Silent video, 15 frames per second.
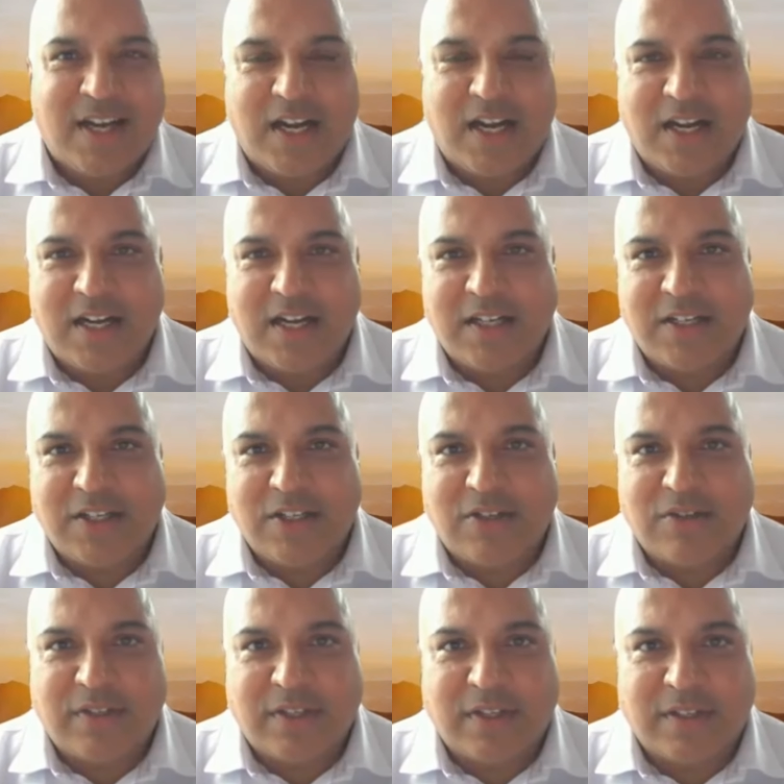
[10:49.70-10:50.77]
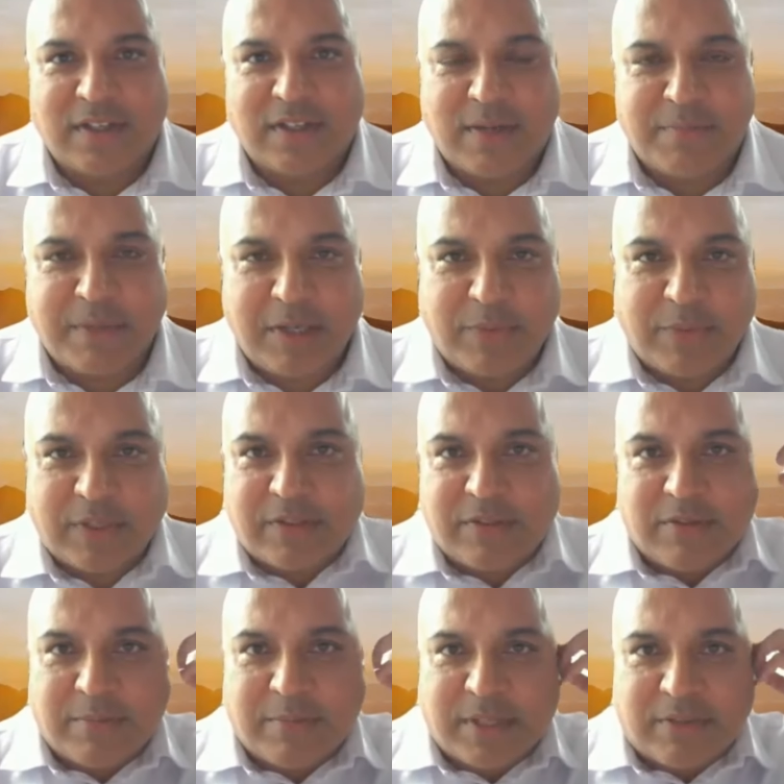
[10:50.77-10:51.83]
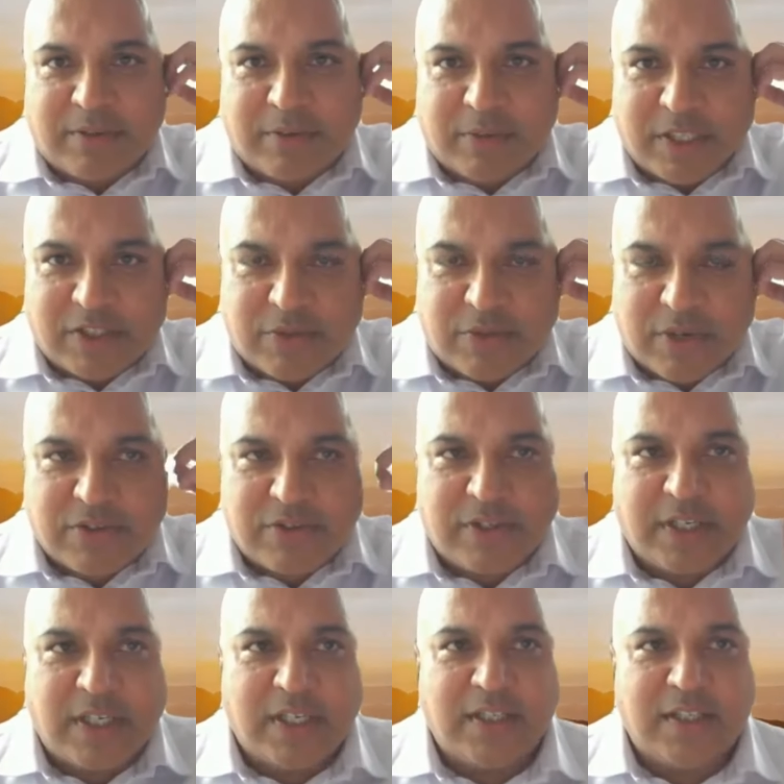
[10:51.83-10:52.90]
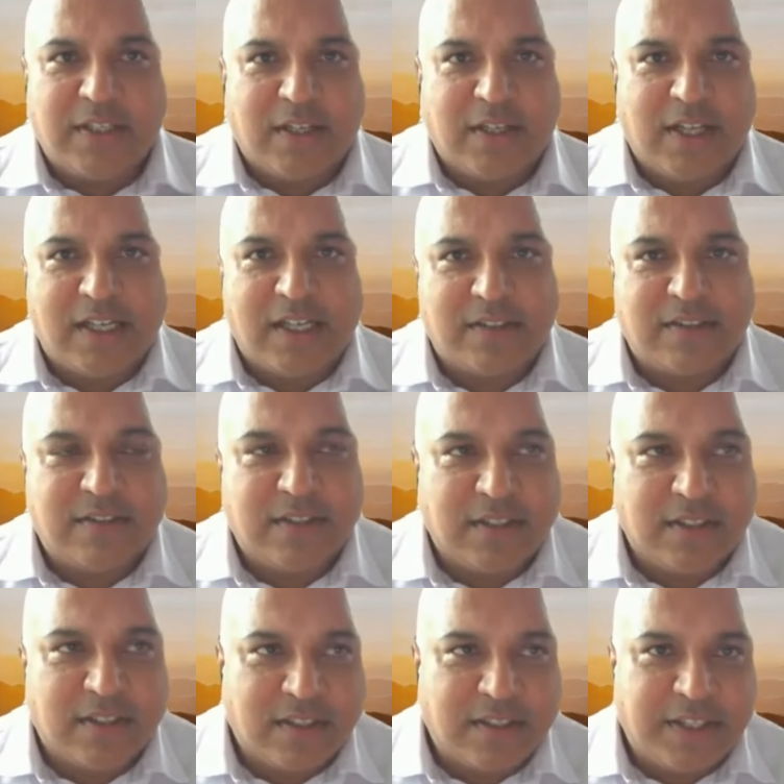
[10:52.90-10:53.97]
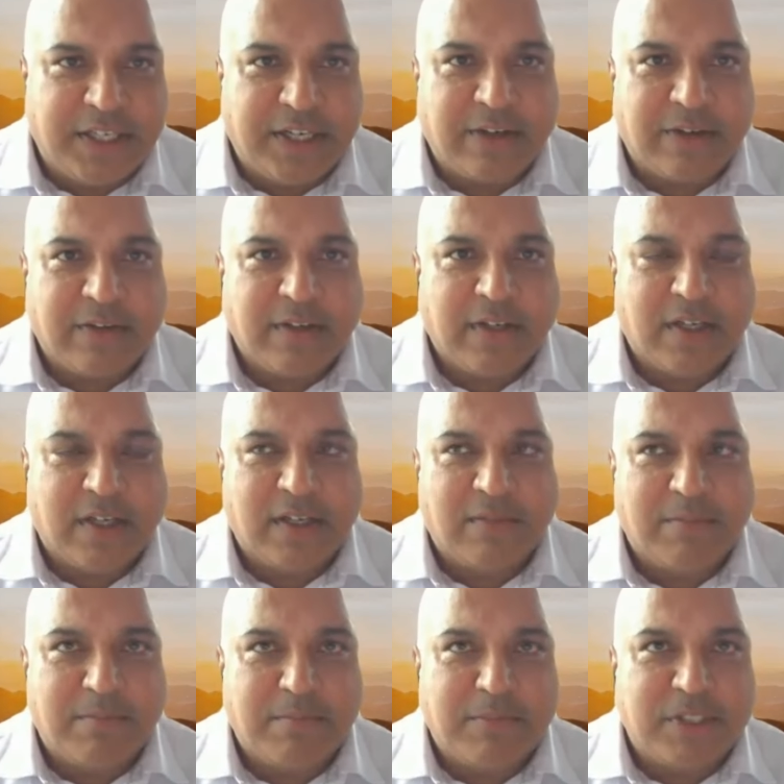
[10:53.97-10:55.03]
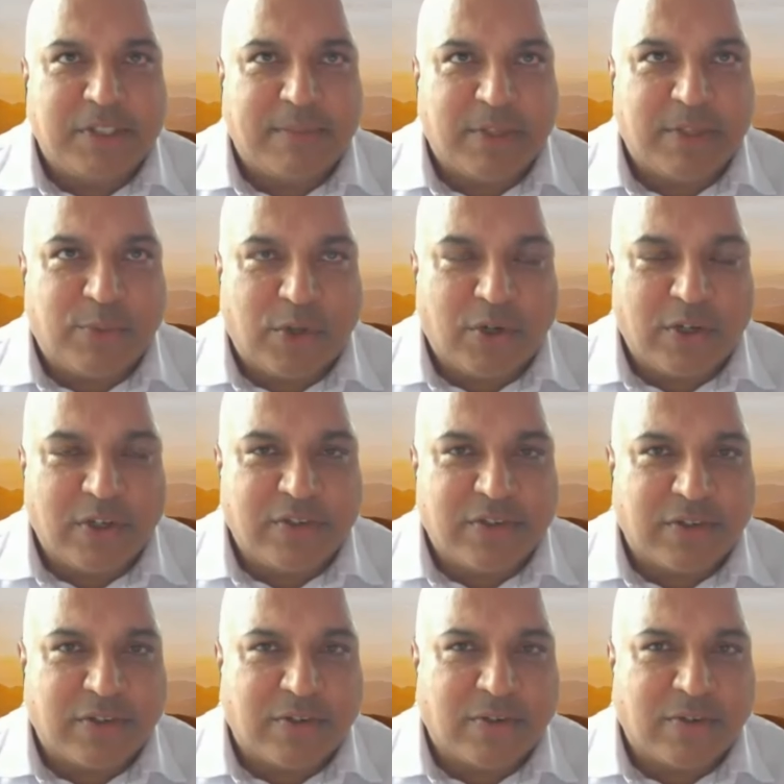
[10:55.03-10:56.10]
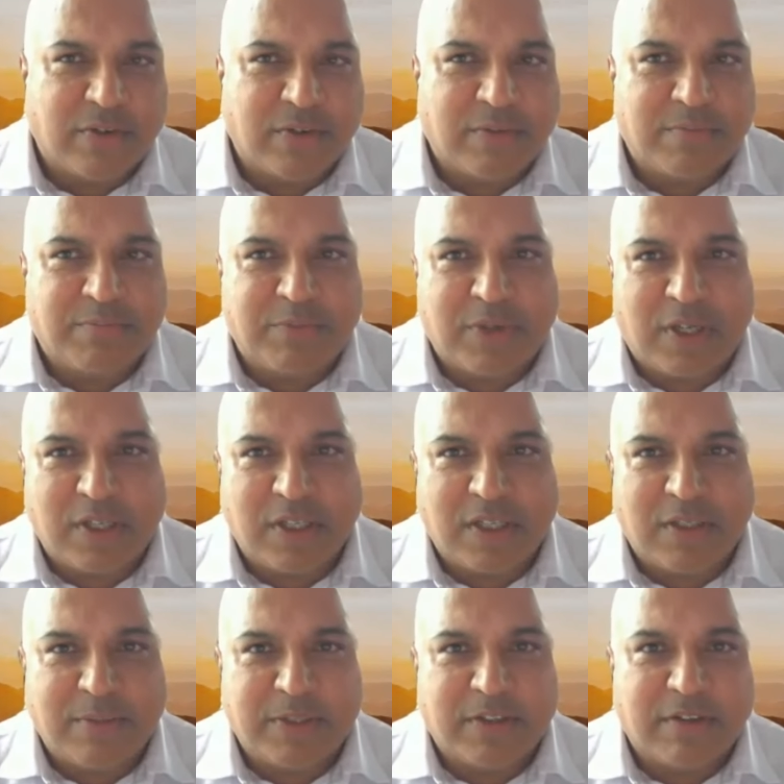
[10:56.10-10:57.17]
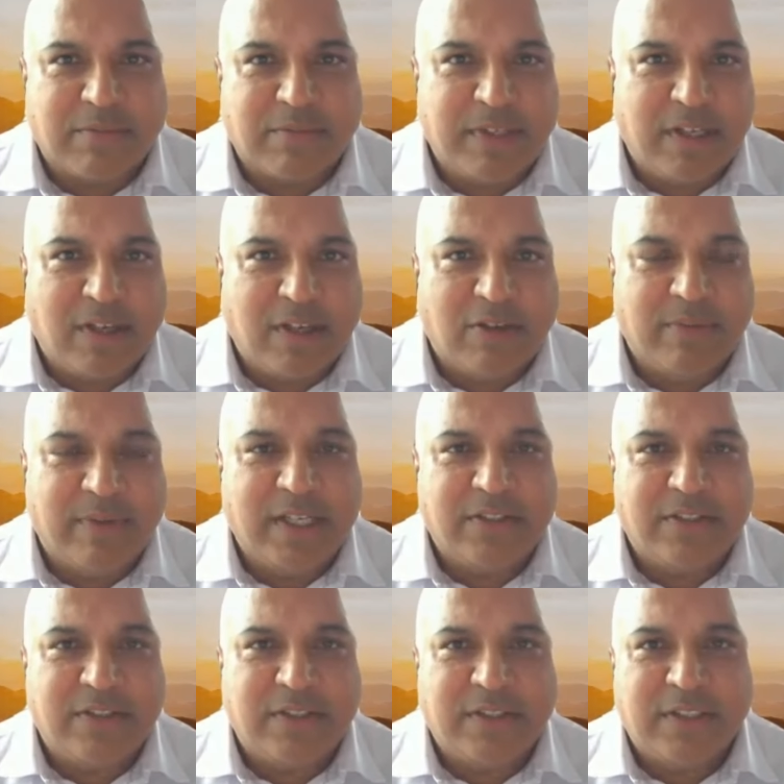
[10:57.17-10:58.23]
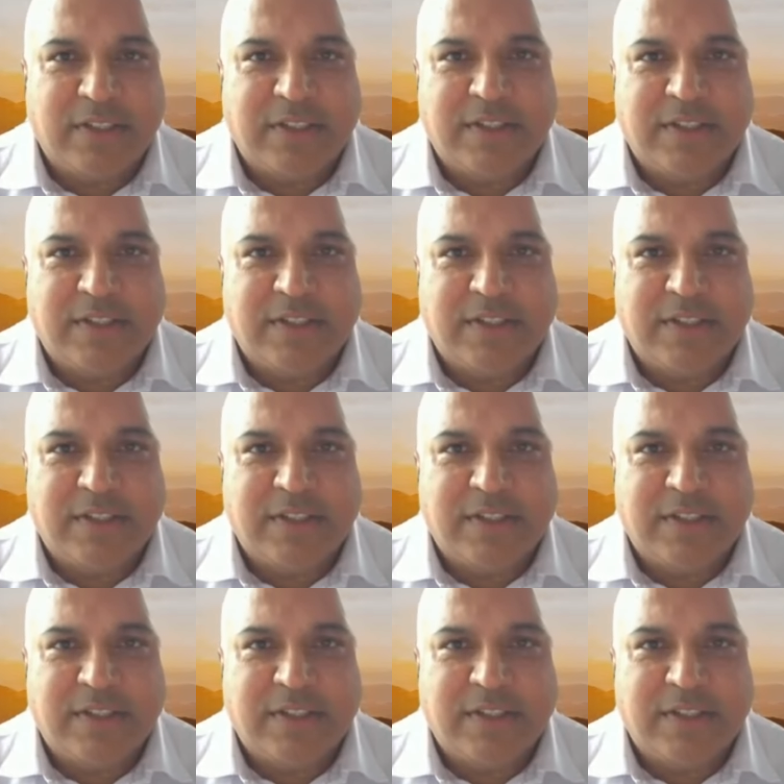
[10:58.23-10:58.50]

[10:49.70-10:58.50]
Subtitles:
The company went through a bit of a restructuring in the last year. Some of the warrants are probably at about the $3 range.